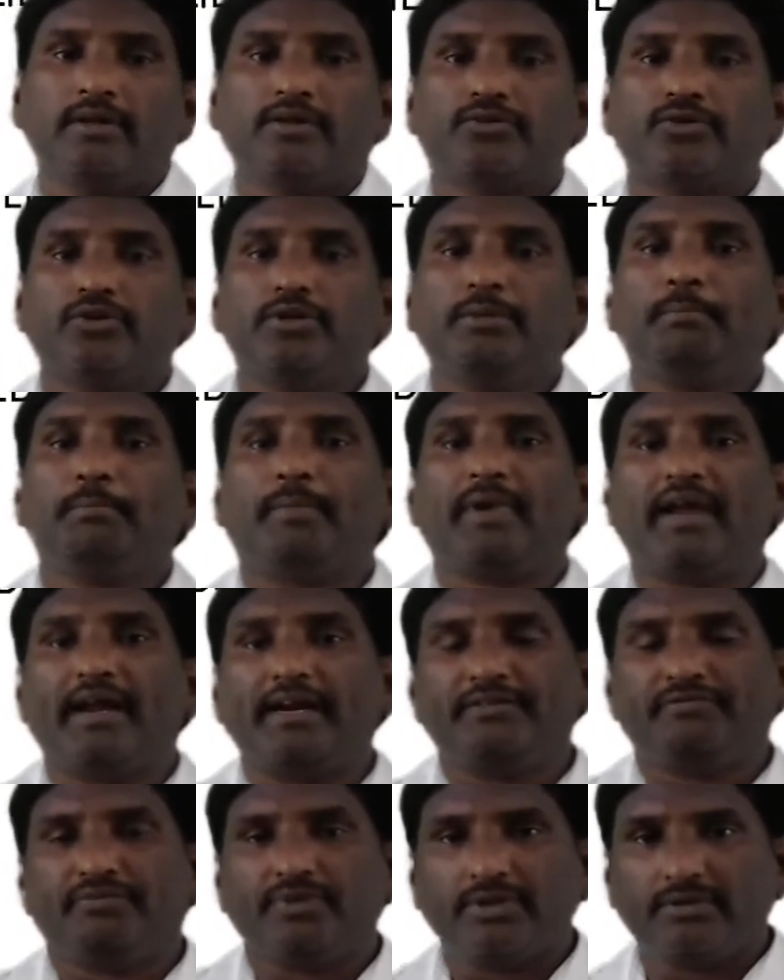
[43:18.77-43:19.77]
So
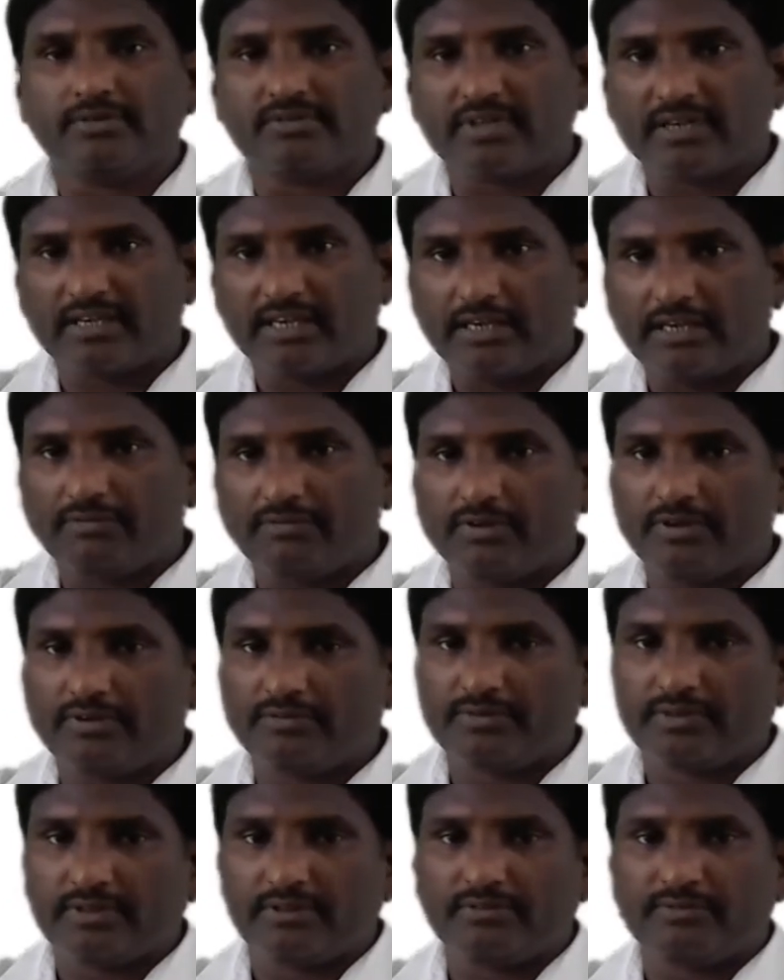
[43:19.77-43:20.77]
implied, if you use the keyword,
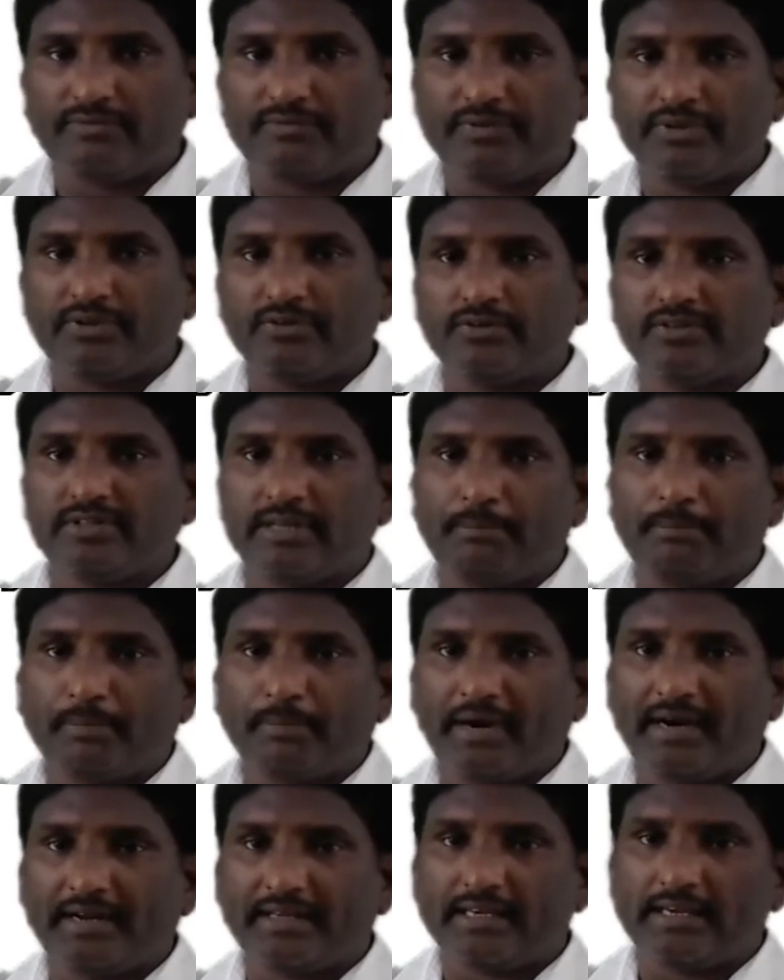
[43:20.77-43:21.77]
if you use the
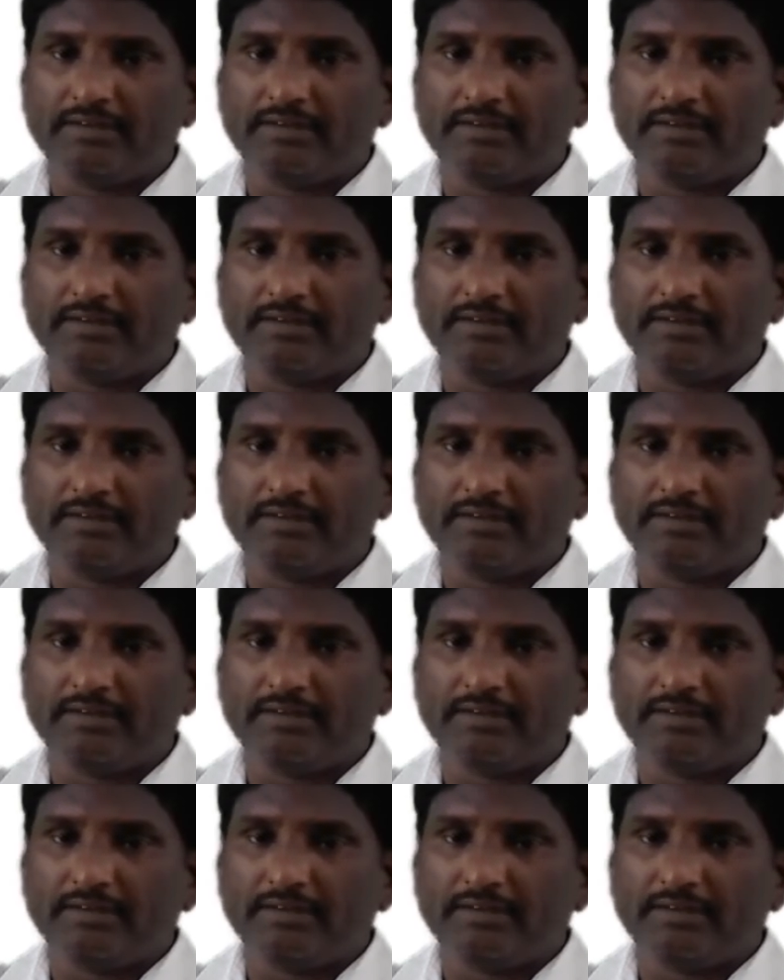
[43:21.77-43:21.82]
implied